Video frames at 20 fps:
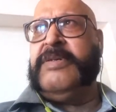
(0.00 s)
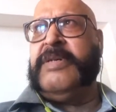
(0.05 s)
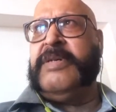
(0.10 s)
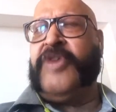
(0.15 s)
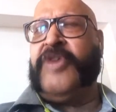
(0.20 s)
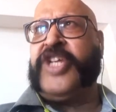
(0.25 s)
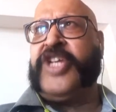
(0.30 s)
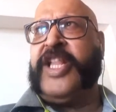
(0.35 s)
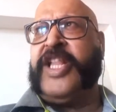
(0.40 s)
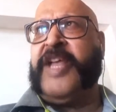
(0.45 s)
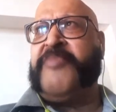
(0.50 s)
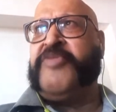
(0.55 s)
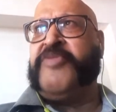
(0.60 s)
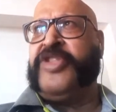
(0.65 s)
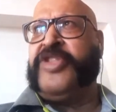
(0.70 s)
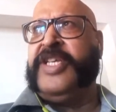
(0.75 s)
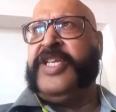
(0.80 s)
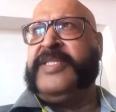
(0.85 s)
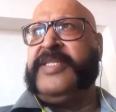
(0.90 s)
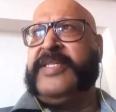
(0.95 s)
shall I put
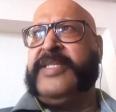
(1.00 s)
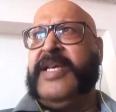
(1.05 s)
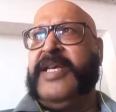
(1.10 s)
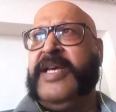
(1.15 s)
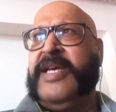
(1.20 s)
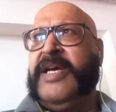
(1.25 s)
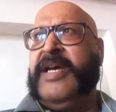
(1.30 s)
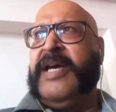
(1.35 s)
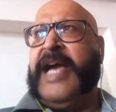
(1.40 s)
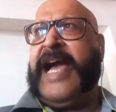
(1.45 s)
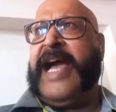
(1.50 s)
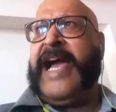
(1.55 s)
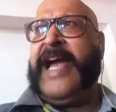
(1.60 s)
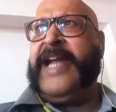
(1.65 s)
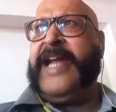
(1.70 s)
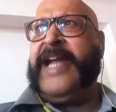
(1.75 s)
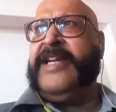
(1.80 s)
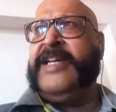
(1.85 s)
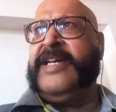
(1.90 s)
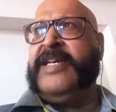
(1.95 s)
this,
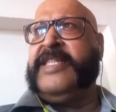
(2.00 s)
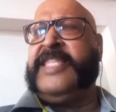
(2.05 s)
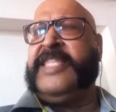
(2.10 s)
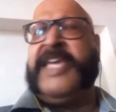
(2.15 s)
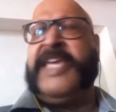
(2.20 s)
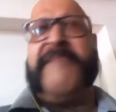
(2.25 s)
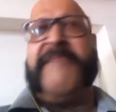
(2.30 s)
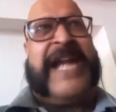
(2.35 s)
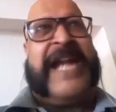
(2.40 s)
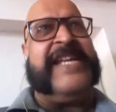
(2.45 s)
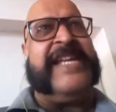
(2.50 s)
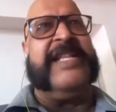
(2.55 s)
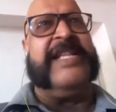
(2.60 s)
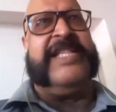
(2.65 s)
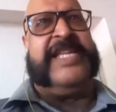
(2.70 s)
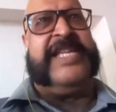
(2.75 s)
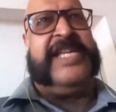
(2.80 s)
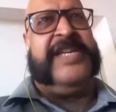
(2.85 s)
and thematically,